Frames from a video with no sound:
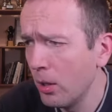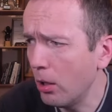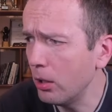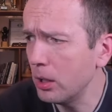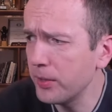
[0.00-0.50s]

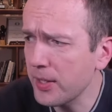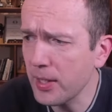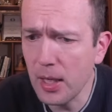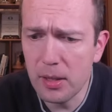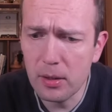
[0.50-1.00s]
All of this
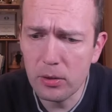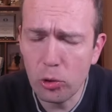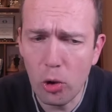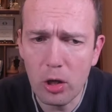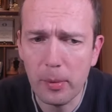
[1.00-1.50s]
I
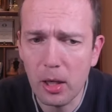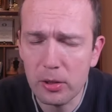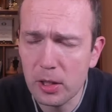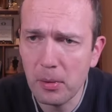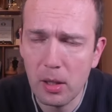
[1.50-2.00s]
talk
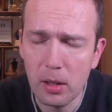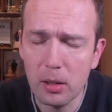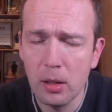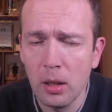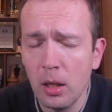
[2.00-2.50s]
about in
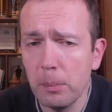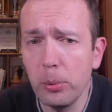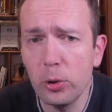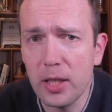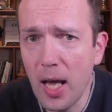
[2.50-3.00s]
my
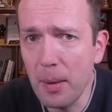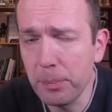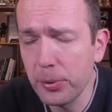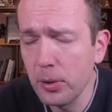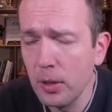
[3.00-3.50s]

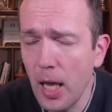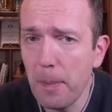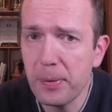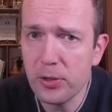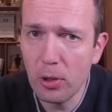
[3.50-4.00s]
bootcamp
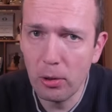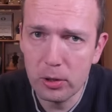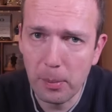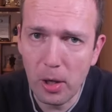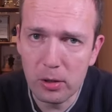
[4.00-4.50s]

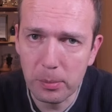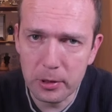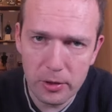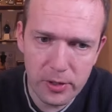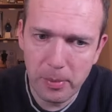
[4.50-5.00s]
episode about the
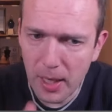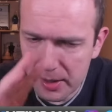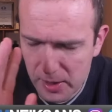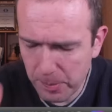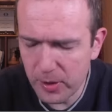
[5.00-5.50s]
Moral
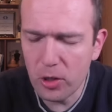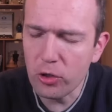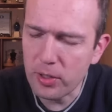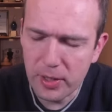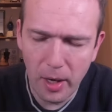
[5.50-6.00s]
Tziban. This
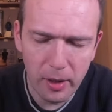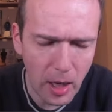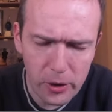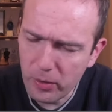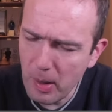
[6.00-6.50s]
position is there.
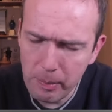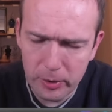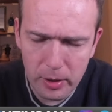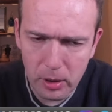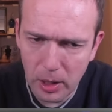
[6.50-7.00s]
I
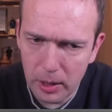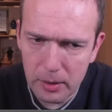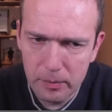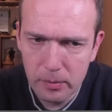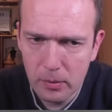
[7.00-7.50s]
remember it
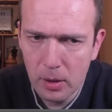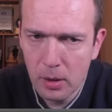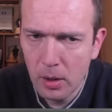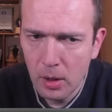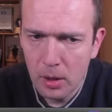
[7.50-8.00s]
clearly.
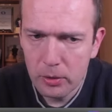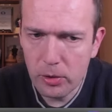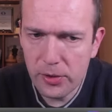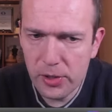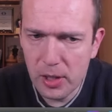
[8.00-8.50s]

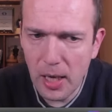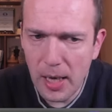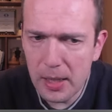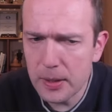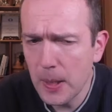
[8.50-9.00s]
Rook
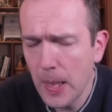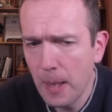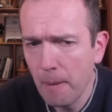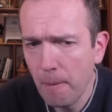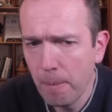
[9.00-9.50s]
c8,
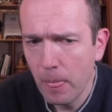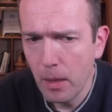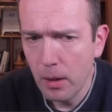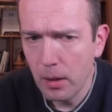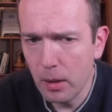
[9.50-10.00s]

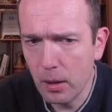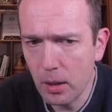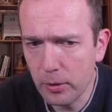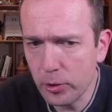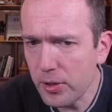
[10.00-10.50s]

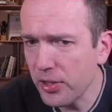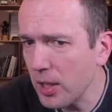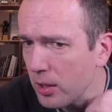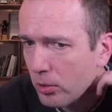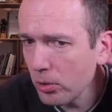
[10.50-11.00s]
rook
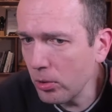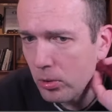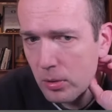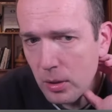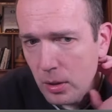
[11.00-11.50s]

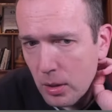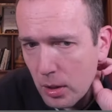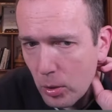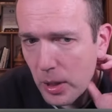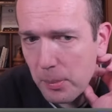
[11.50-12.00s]
c2,
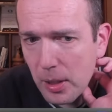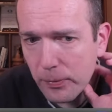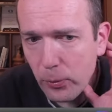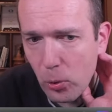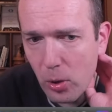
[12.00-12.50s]
queen
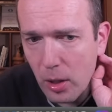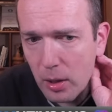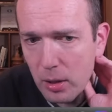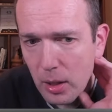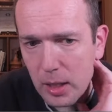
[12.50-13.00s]

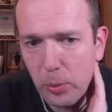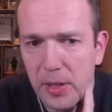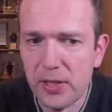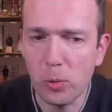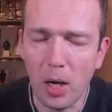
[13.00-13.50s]
b4, and
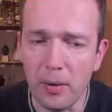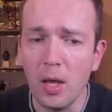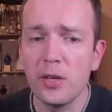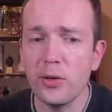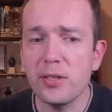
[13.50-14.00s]
queen c1.
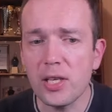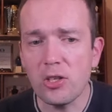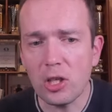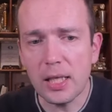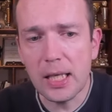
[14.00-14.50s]
So
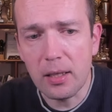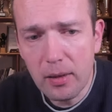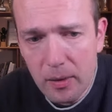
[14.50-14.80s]
essentially,